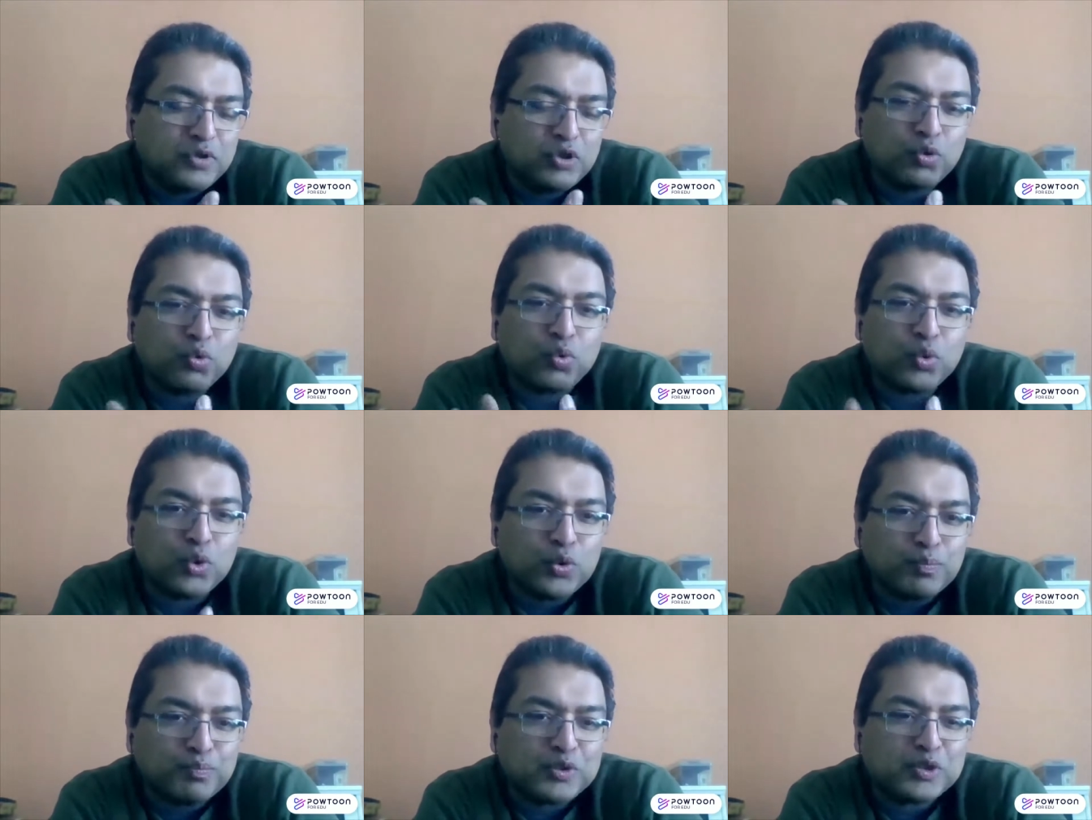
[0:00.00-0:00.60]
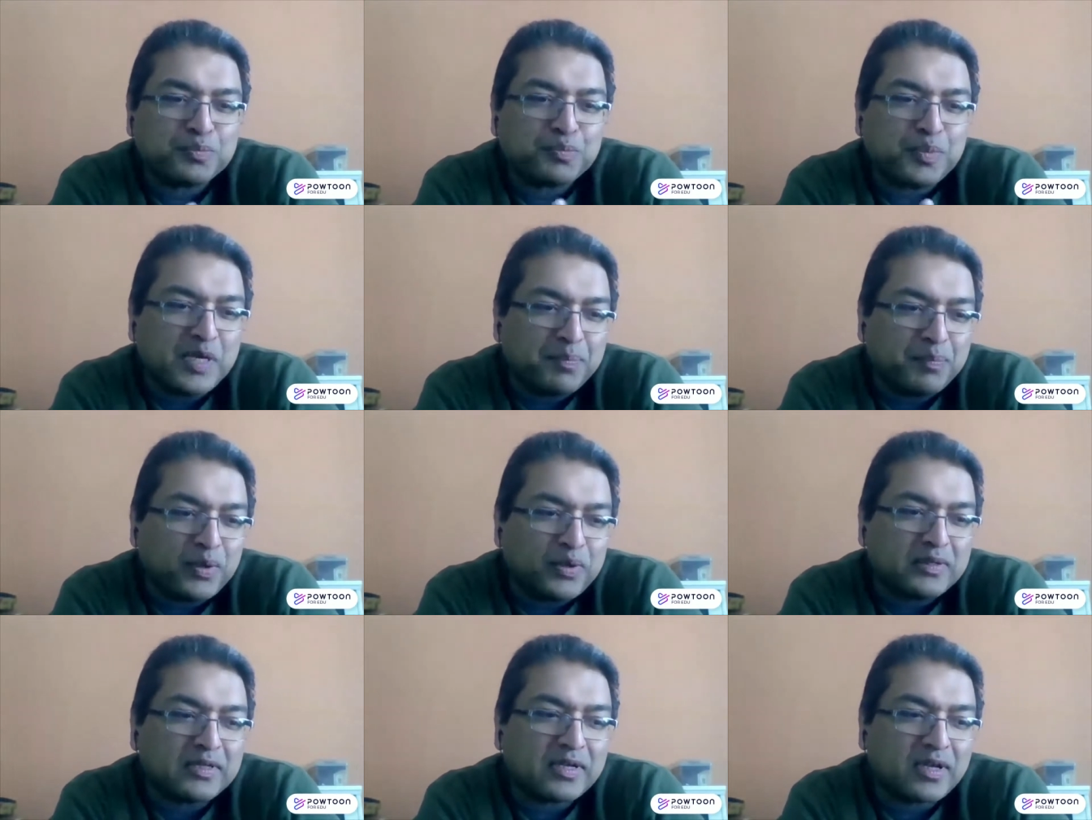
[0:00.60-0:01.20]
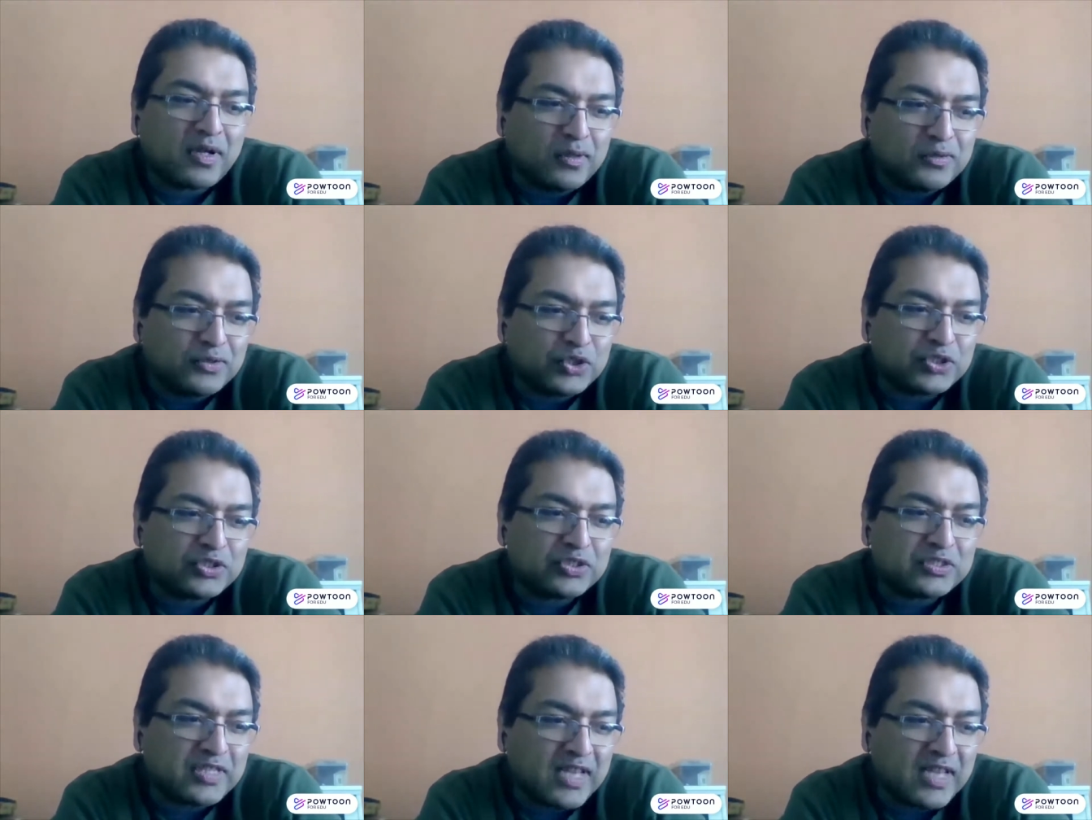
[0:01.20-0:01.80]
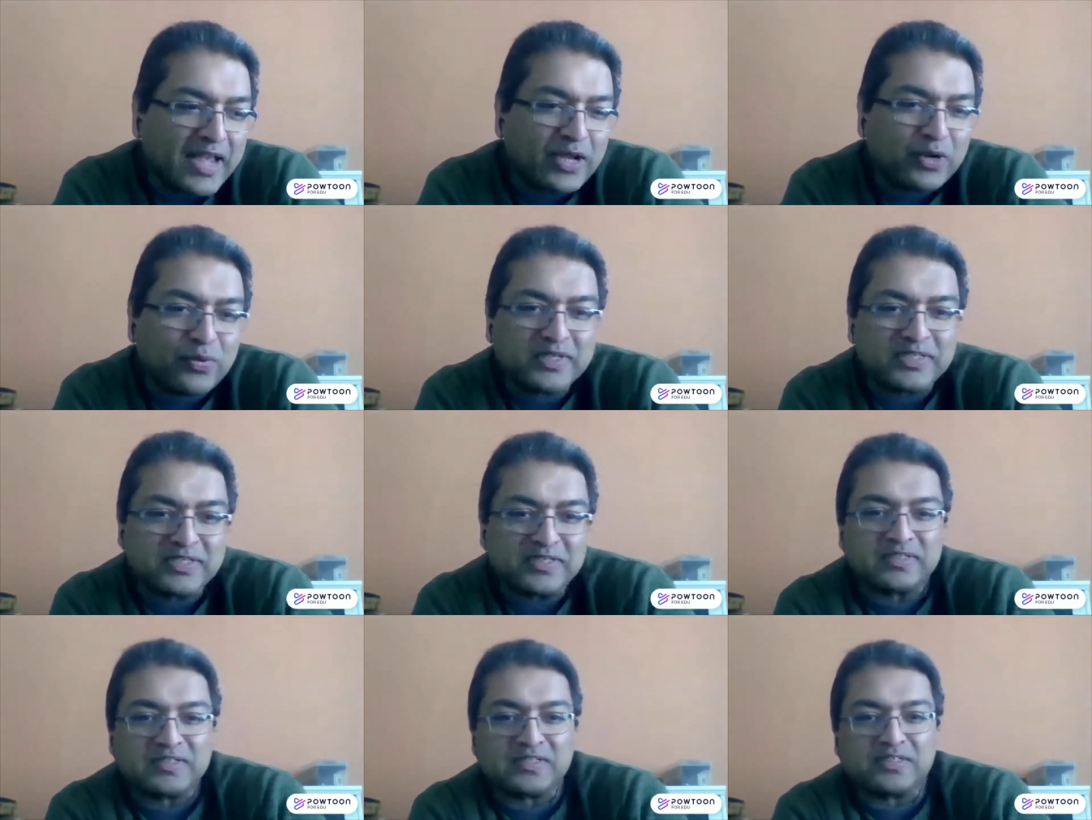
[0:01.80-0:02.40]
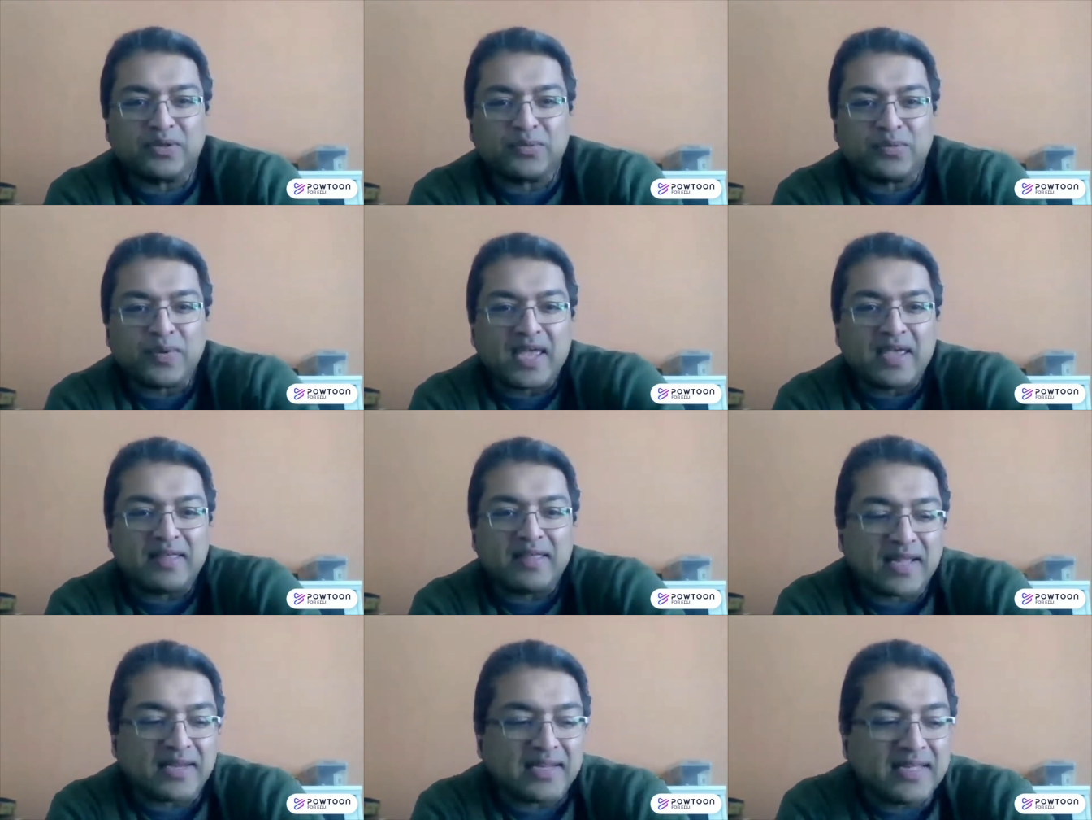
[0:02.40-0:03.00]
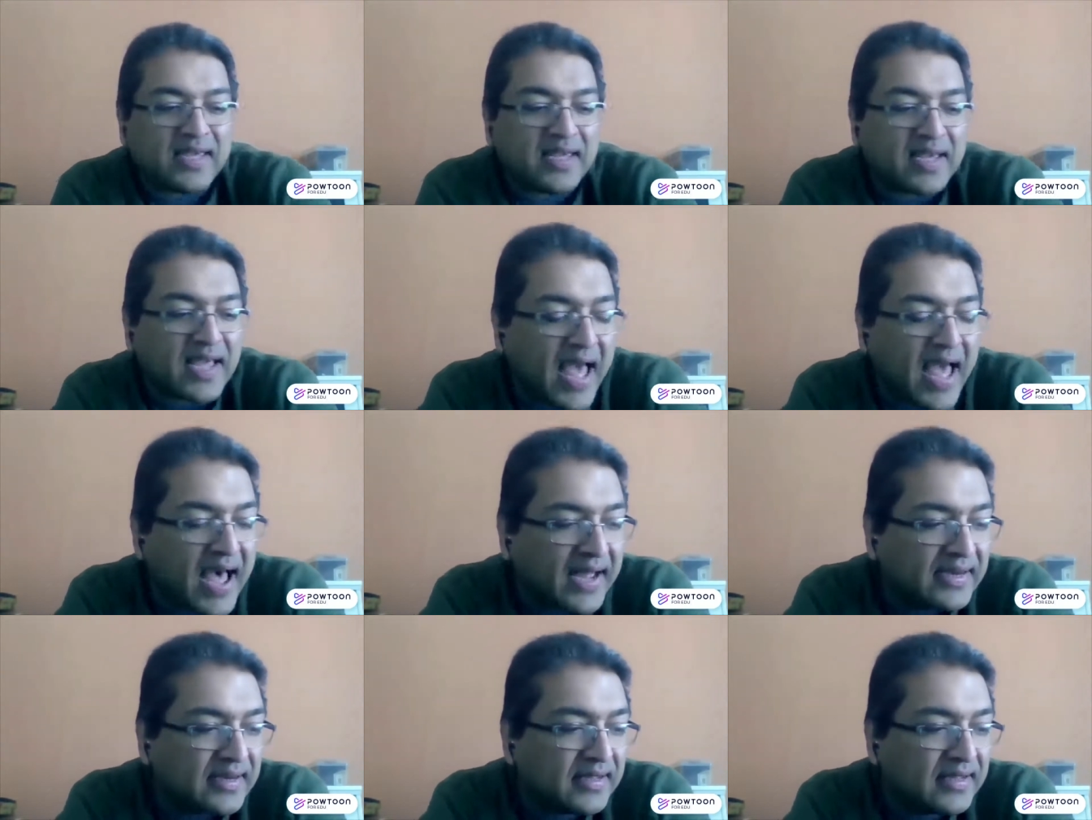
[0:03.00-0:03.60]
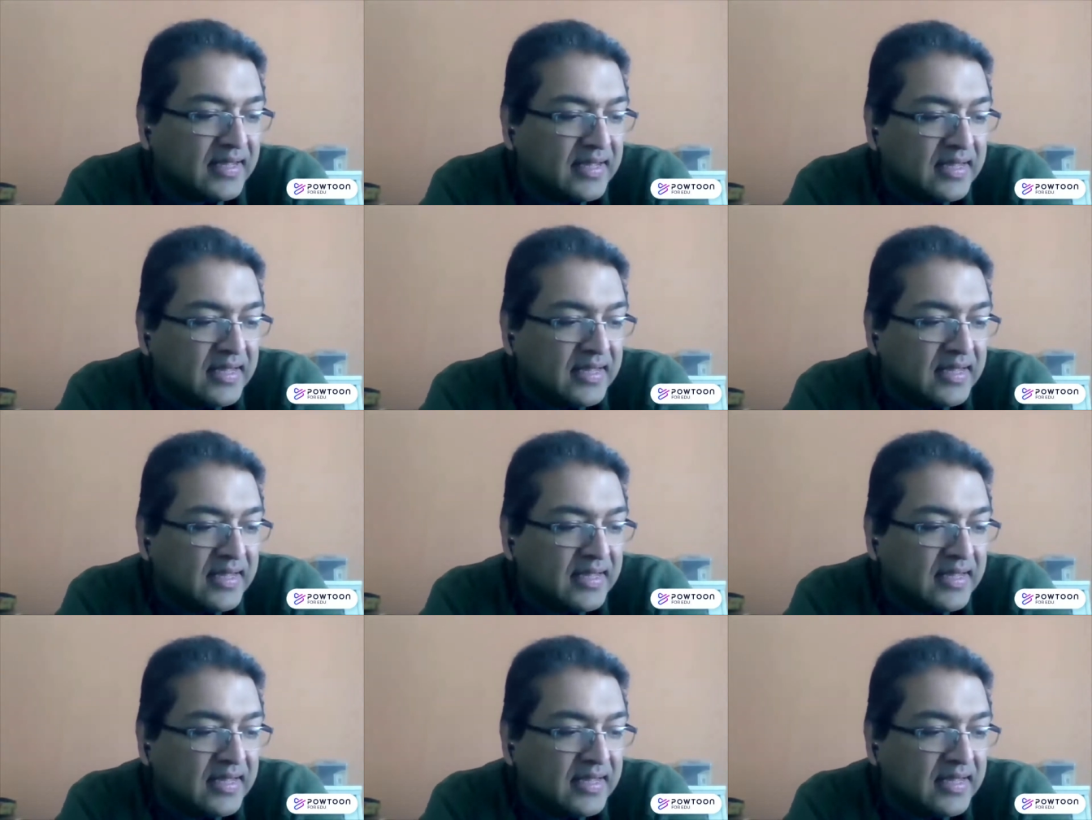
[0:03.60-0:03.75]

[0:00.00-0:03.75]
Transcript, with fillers: groups, people, cultures, languages in the way that he had.